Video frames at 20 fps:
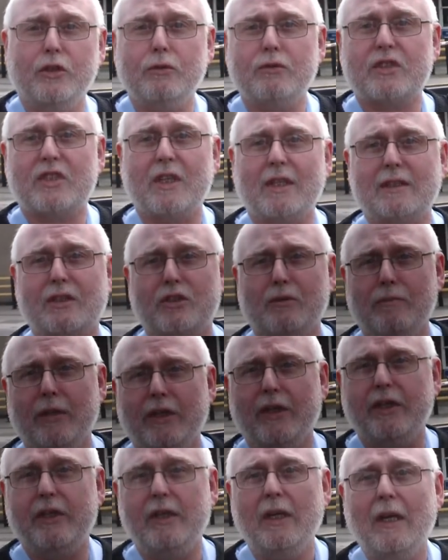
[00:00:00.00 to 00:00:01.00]
you said to
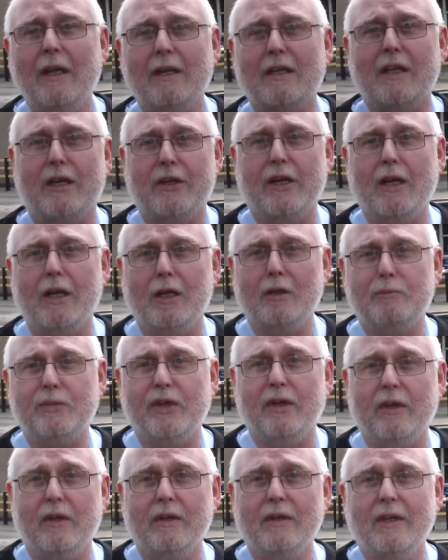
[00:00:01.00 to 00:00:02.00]
me, can I help
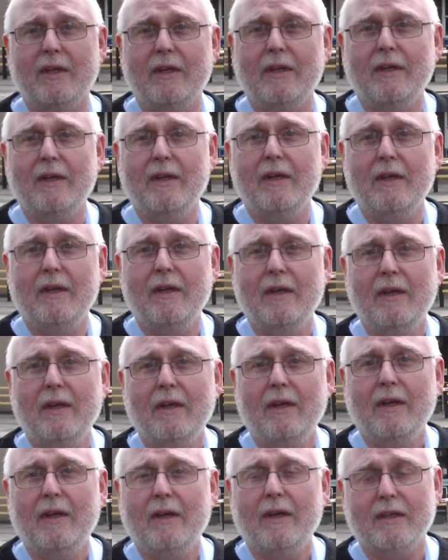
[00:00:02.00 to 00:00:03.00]
you?
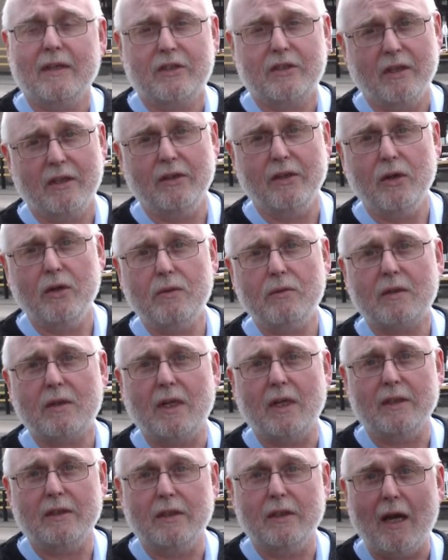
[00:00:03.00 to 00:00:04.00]
And I said, no,
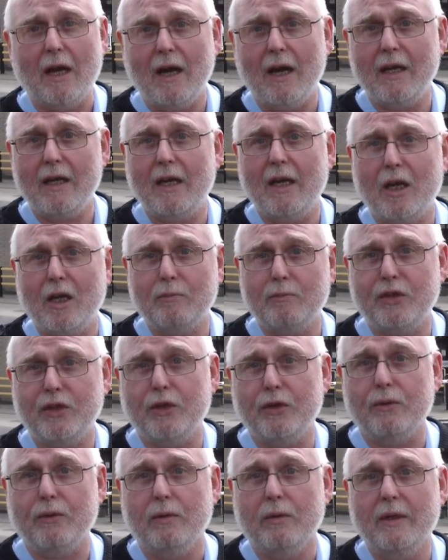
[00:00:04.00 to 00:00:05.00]
can I help
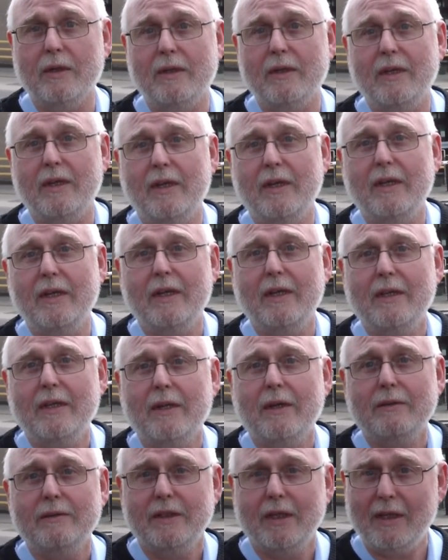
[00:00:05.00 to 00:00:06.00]
you? And I said, no.
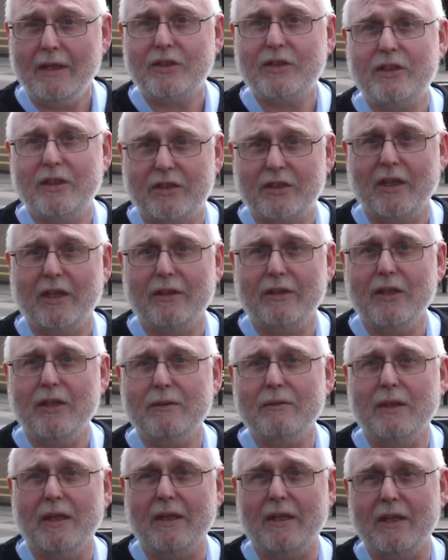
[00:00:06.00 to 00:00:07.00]
Yes, you said no.
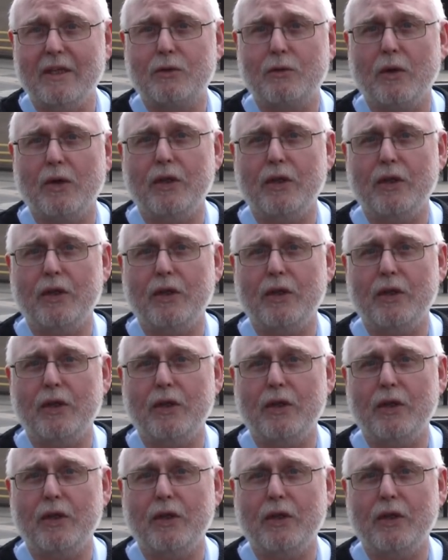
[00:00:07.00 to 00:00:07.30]
And that's